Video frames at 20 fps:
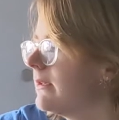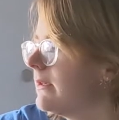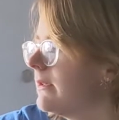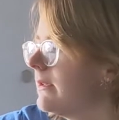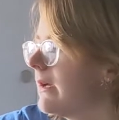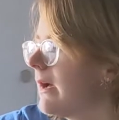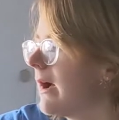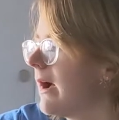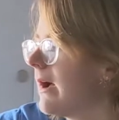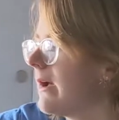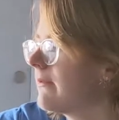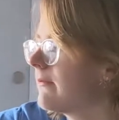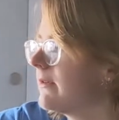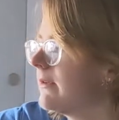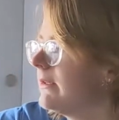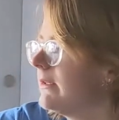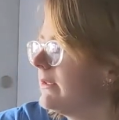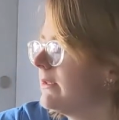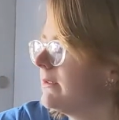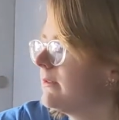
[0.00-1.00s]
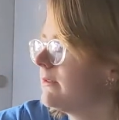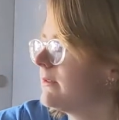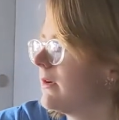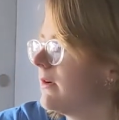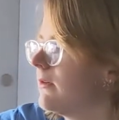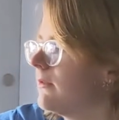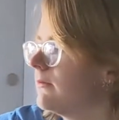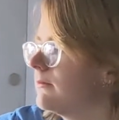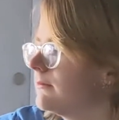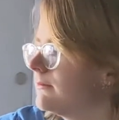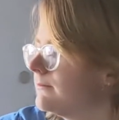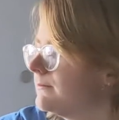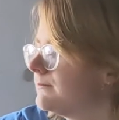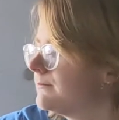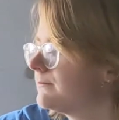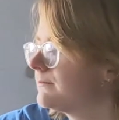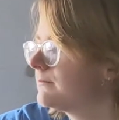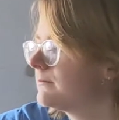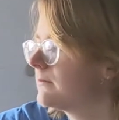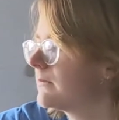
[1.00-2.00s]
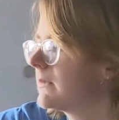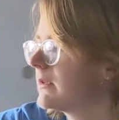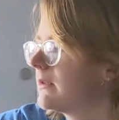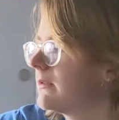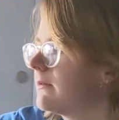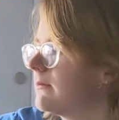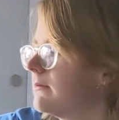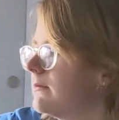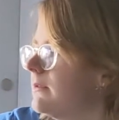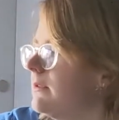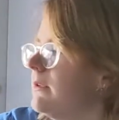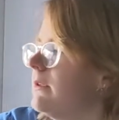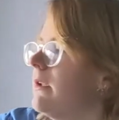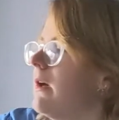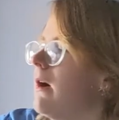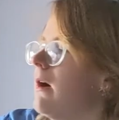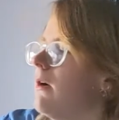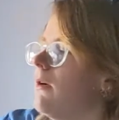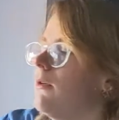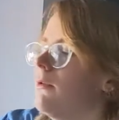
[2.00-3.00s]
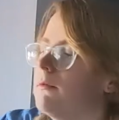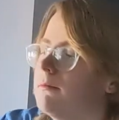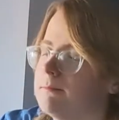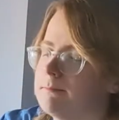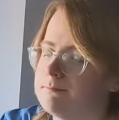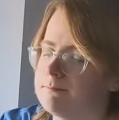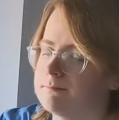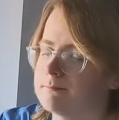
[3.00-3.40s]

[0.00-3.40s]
yeah, I really don't know